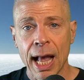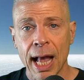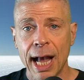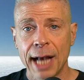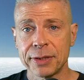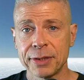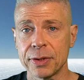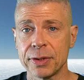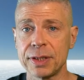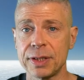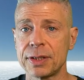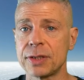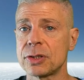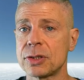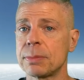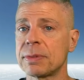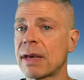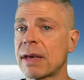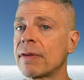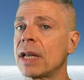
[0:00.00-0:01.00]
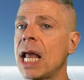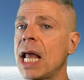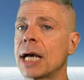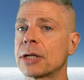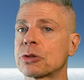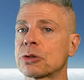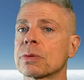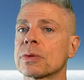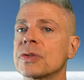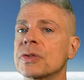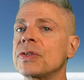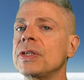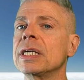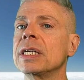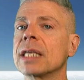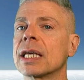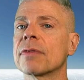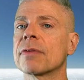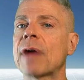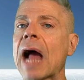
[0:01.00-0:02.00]
And so these systems have a natural
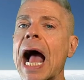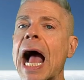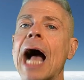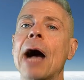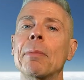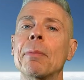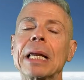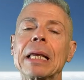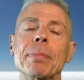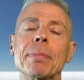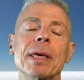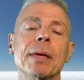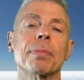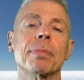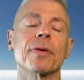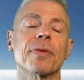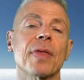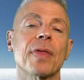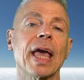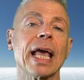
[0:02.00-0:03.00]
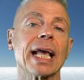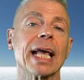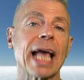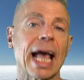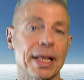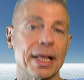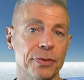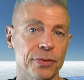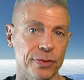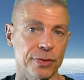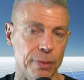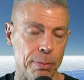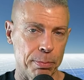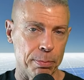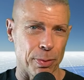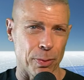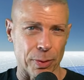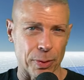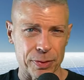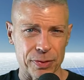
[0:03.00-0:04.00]
ceiling for how many people they can
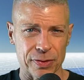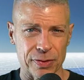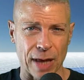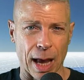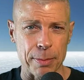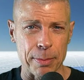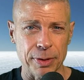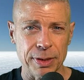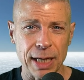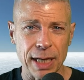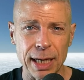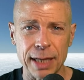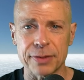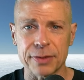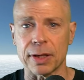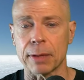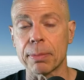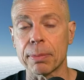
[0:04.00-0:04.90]
support simultaneously.